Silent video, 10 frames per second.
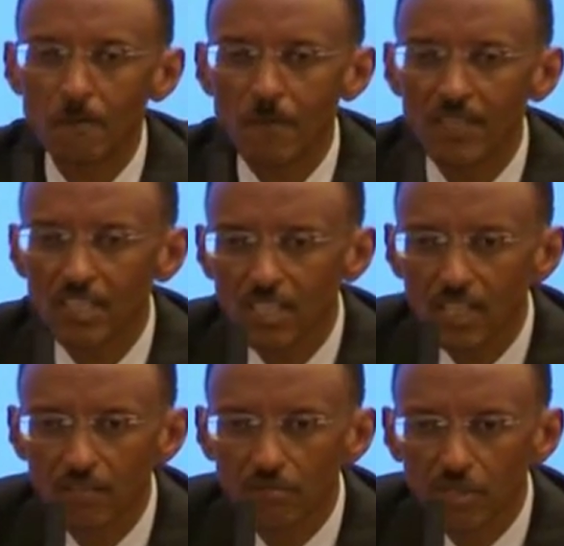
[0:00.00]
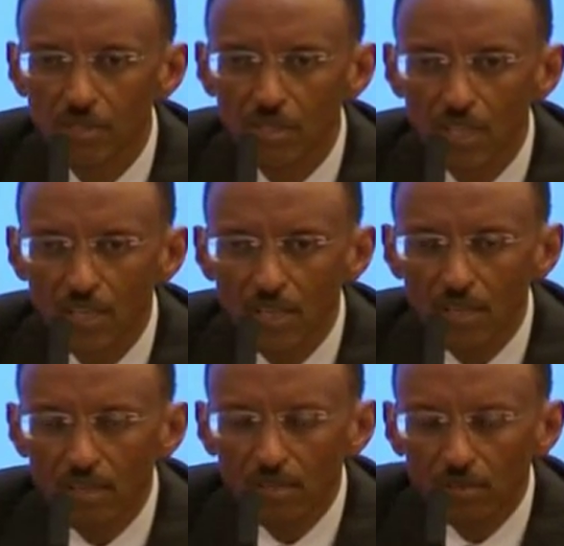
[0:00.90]
that can be
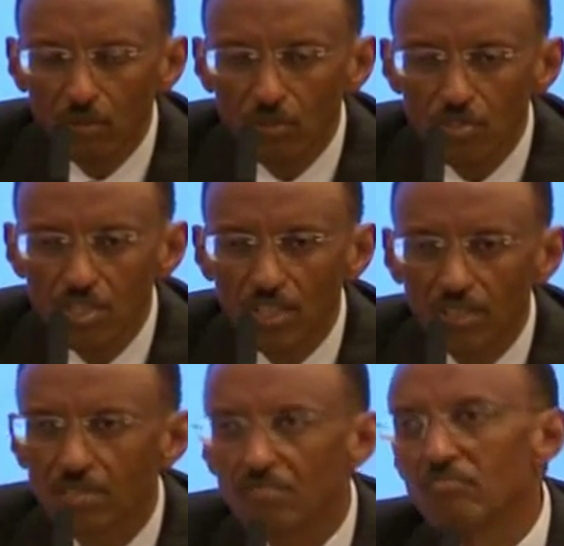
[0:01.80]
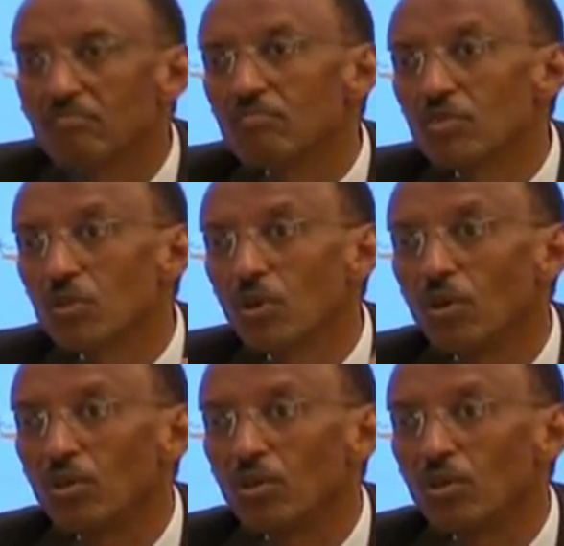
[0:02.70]
cross-checked. So,